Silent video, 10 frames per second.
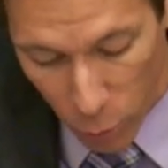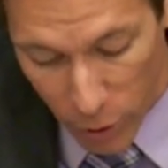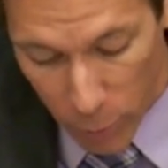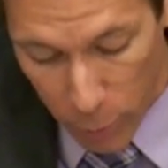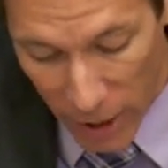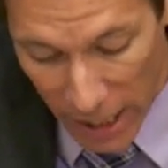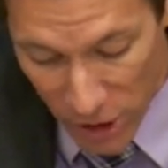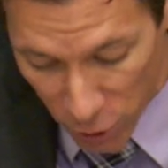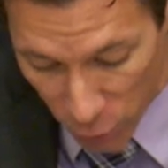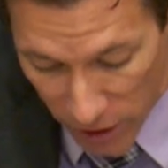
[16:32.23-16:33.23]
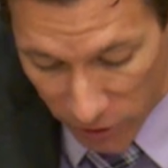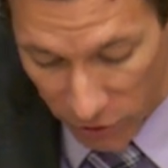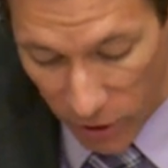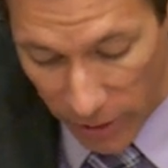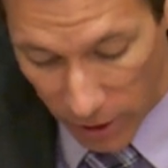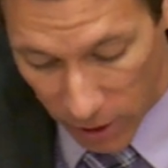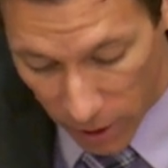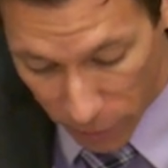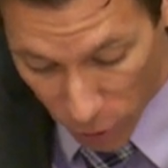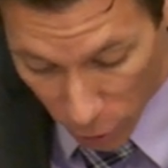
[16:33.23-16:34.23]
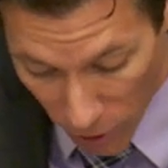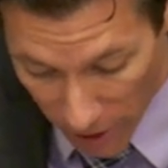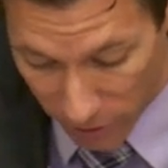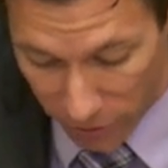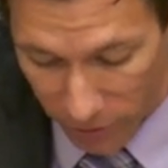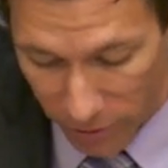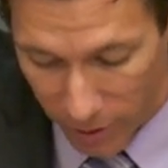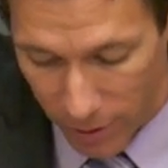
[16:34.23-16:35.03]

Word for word: with patriots that love Christ